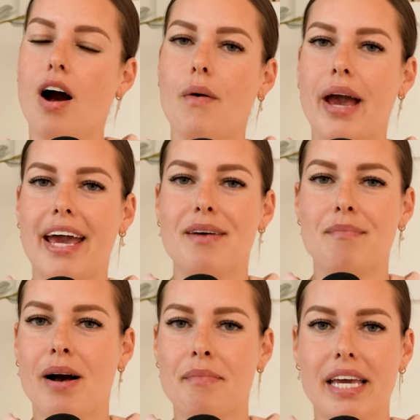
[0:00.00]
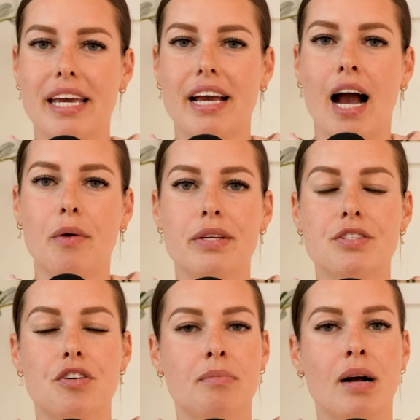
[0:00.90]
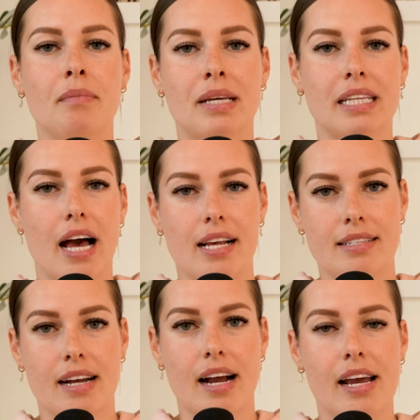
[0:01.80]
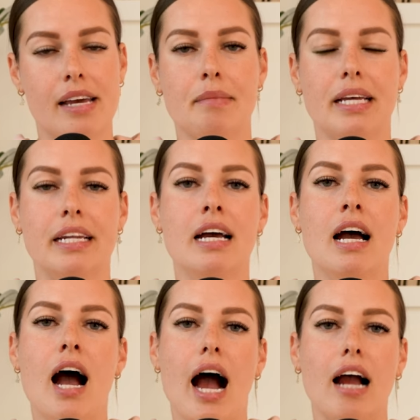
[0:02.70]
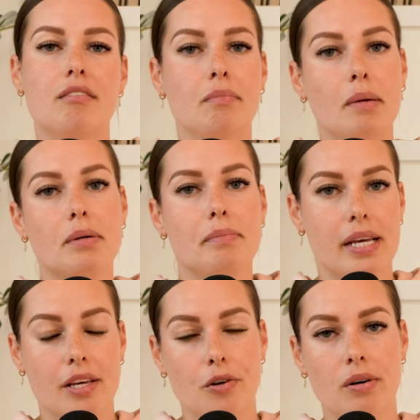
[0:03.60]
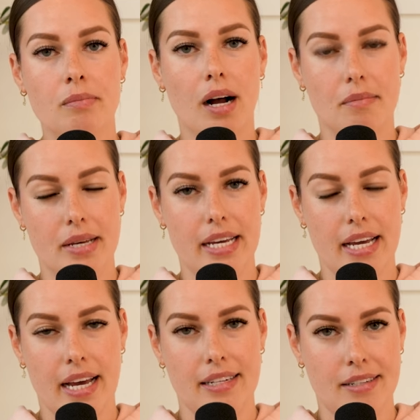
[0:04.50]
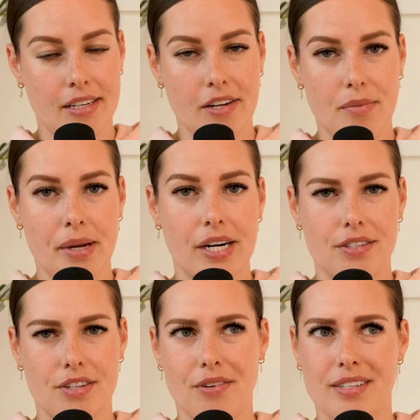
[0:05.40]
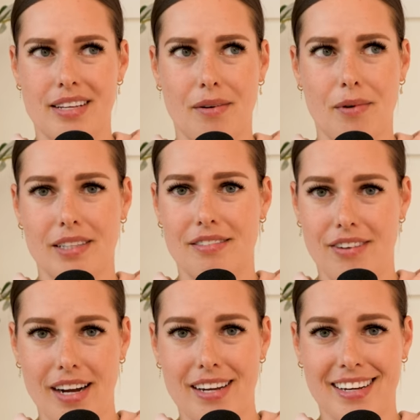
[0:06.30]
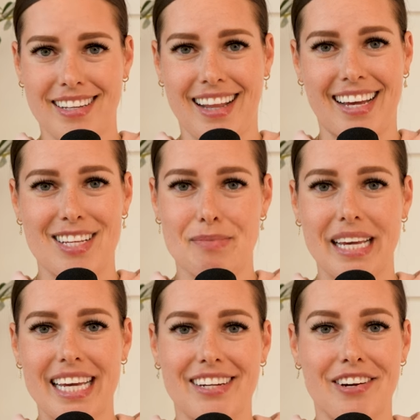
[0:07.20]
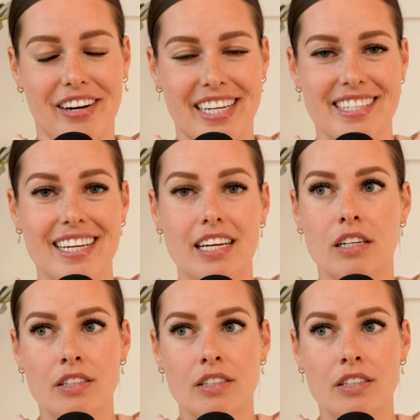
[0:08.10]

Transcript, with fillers: oh, hey, mommy, I was your mommy last time. And I remember being your mommy. And, you know, the parents are always like, what the fuck? Like, is my kid crazy?